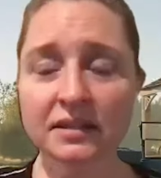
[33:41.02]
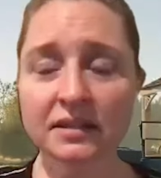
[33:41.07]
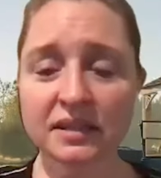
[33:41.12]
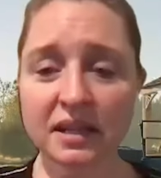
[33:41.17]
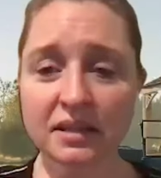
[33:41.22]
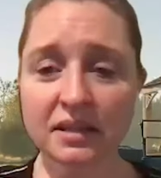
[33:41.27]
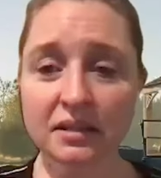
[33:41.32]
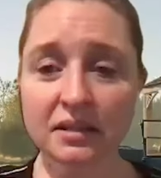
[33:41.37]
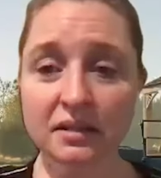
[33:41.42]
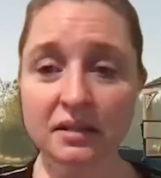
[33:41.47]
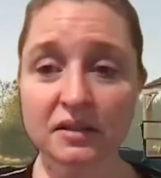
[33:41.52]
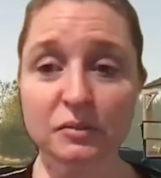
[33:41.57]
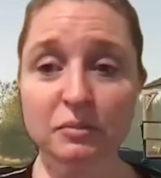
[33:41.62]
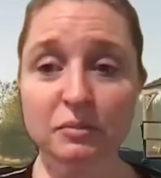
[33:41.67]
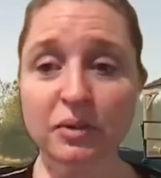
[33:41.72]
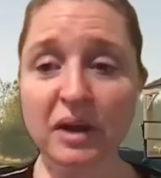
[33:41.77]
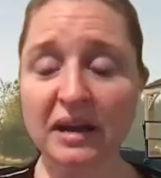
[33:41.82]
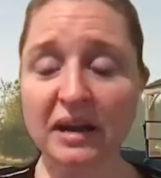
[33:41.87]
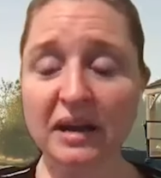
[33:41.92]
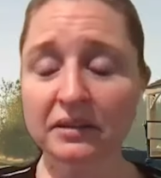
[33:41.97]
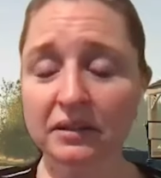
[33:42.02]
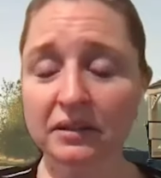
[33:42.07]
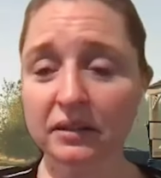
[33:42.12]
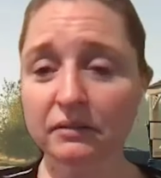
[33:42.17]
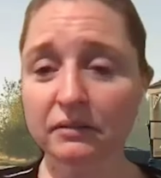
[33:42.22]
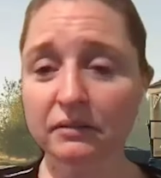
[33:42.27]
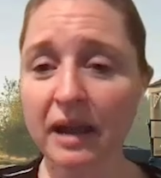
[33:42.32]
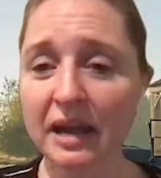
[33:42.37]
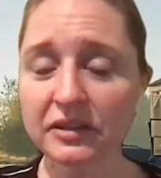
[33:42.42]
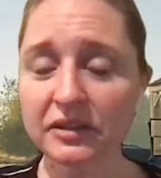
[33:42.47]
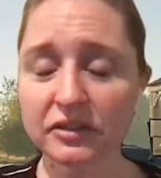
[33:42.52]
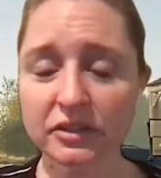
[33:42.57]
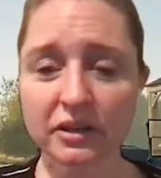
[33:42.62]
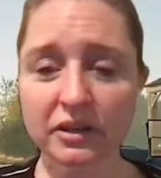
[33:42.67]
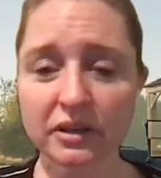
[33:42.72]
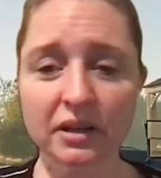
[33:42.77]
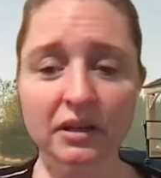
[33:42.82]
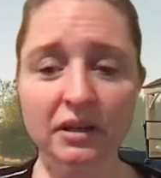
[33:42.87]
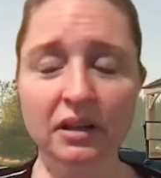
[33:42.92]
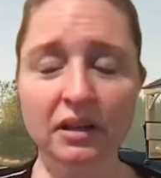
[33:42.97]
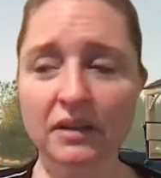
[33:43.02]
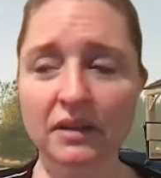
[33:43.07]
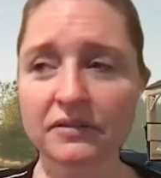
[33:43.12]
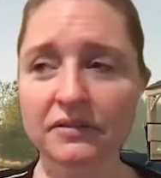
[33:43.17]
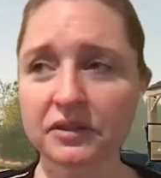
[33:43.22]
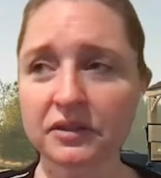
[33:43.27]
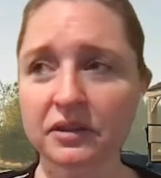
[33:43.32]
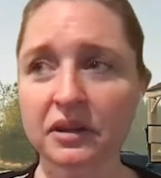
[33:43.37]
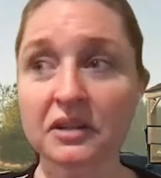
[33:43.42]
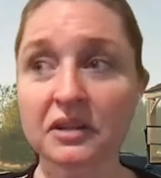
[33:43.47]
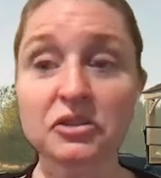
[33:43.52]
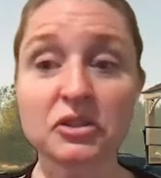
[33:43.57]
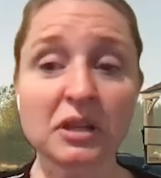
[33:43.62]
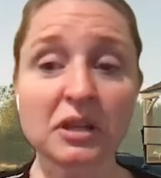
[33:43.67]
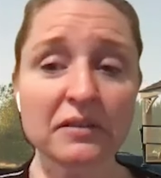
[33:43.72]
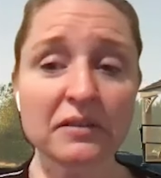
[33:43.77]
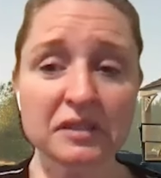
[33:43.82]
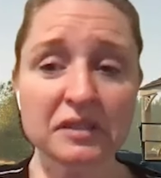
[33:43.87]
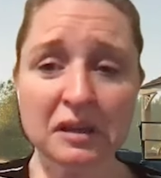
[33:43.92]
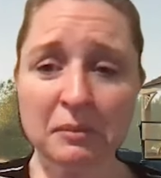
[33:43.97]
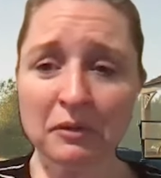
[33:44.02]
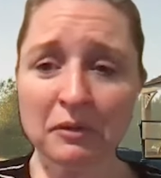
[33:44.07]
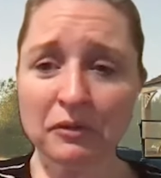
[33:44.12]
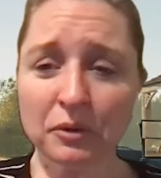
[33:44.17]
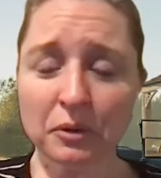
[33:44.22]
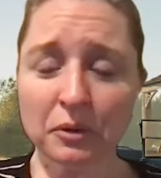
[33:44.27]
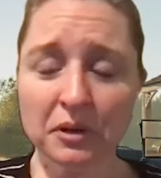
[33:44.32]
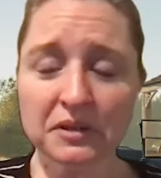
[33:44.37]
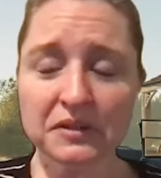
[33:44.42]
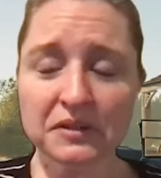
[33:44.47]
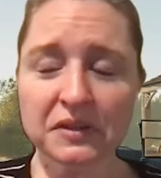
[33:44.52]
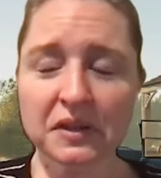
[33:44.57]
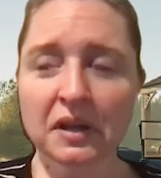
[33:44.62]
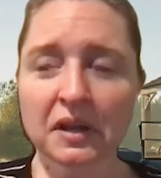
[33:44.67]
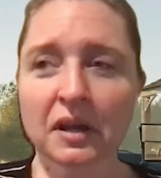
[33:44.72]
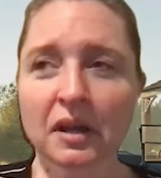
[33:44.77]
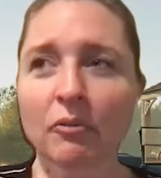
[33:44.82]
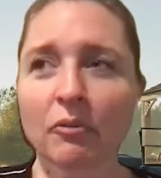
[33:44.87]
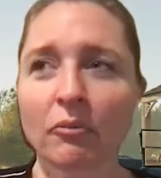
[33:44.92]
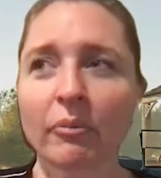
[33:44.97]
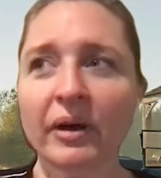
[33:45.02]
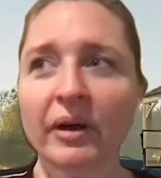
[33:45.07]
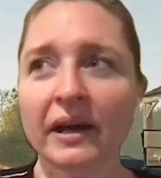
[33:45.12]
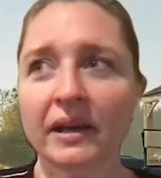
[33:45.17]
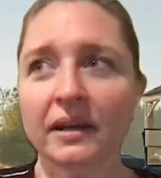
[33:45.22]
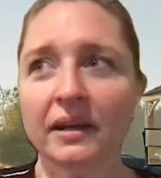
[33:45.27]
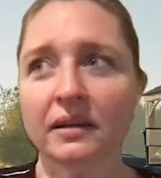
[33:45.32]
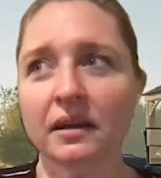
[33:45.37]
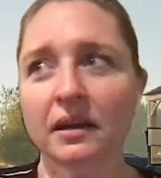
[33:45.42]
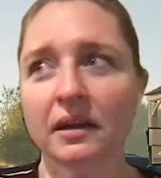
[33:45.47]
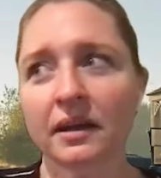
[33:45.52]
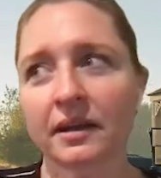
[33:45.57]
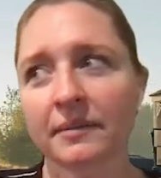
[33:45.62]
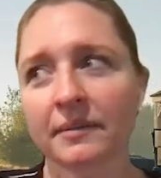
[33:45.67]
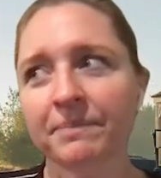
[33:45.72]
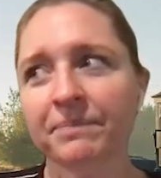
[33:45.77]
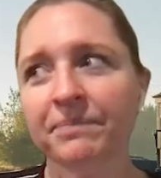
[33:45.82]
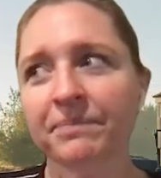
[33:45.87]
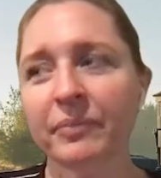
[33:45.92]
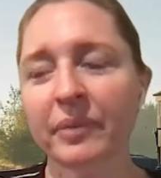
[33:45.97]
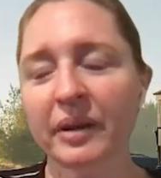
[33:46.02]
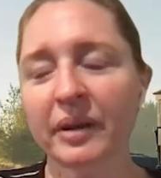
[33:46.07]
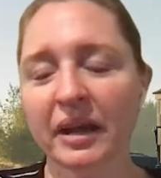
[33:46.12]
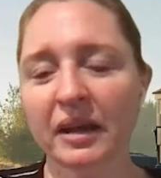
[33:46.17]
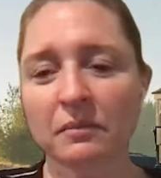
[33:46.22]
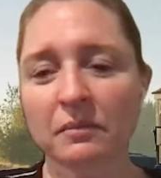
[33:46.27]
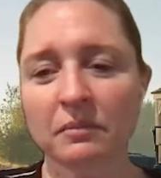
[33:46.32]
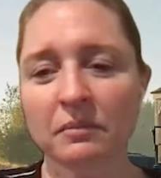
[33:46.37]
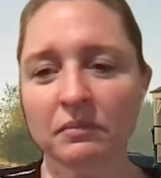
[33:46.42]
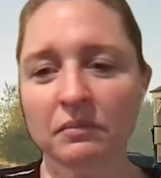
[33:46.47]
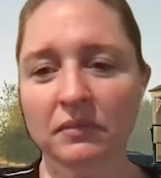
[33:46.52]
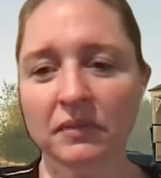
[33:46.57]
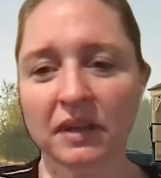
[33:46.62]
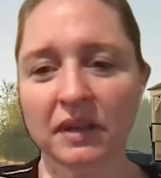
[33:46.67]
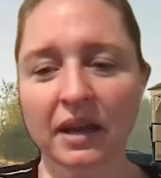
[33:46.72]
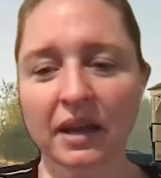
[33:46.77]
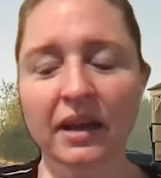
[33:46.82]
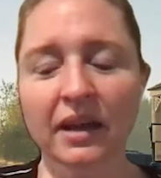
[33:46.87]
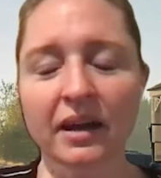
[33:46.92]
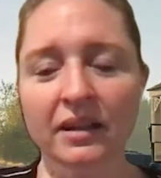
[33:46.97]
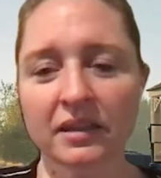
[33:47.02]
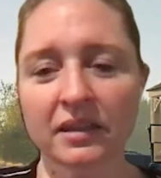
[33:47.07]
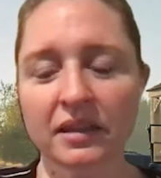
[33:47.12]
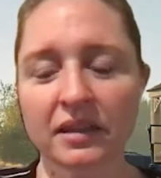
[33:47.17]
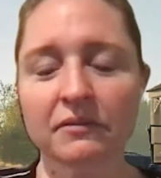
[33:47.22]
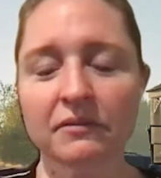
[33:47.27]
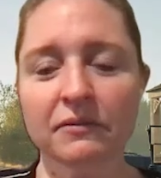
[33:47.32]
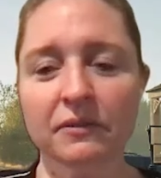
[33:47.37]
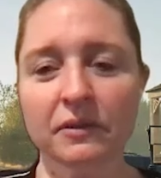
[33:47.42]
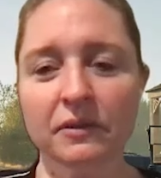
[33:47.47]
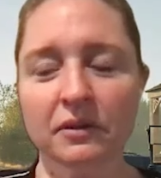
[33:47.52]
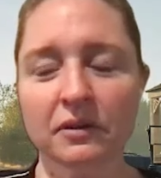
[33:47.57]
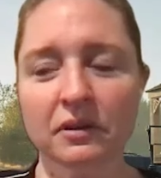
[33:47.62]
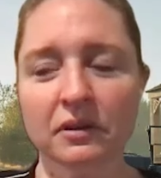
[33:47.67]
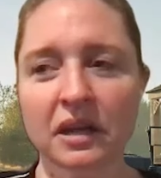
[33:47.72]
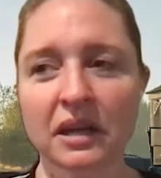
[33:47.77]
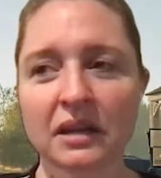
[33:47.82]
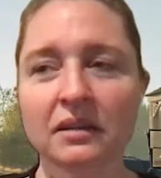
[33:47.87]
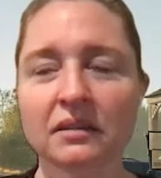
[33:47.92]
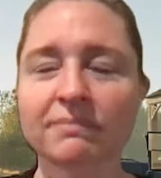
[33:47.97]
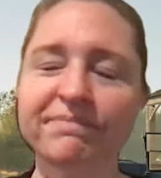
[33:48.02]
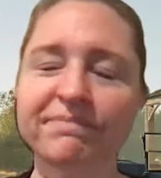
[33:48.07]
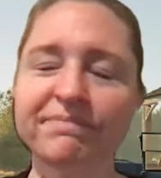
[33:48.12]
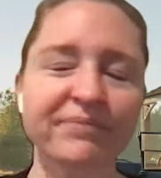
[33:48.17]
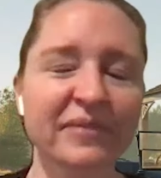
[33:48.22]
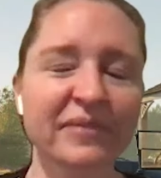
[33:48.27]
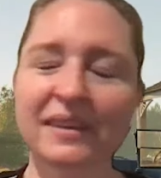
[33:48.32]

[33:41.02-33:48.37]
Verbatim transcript: yes yeah. nathan has practically raised her loves her and she loves him of course but um but i'm yeah i think for and